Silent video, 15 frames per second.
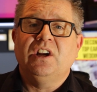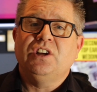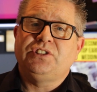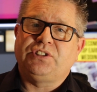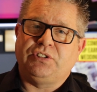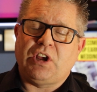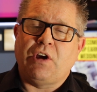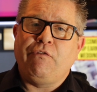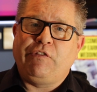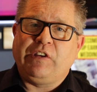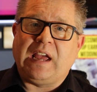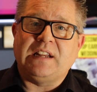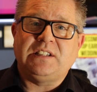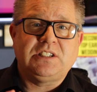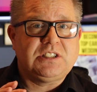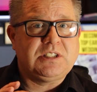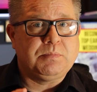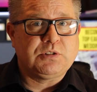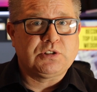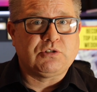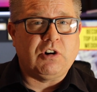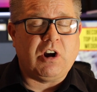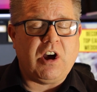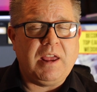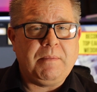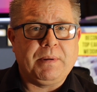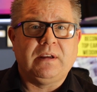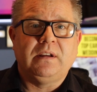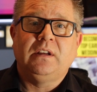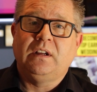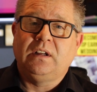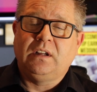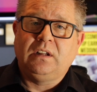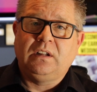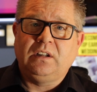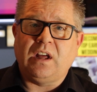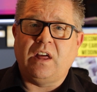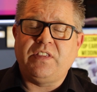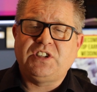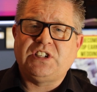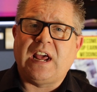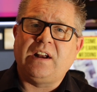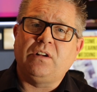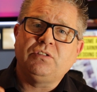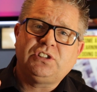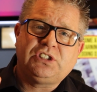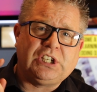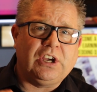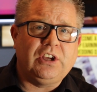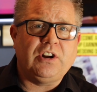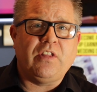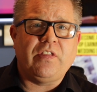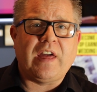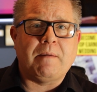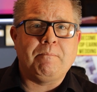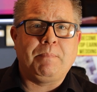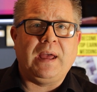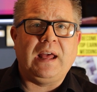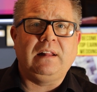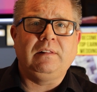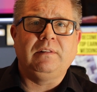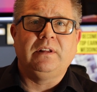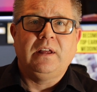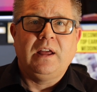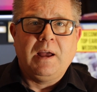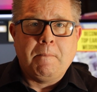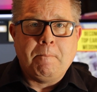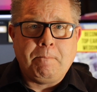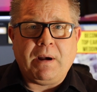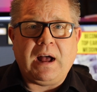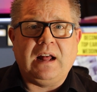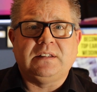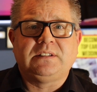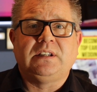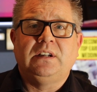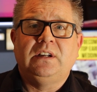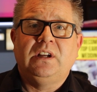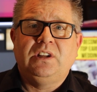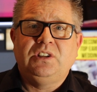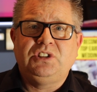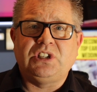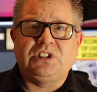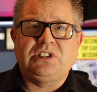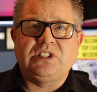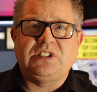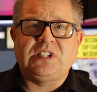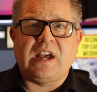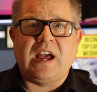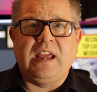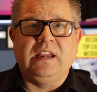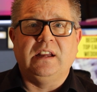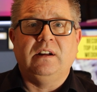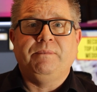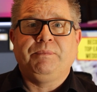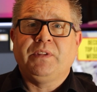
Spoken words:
So don't forget to subscribe, like the channel, turn on that bell. But just to say,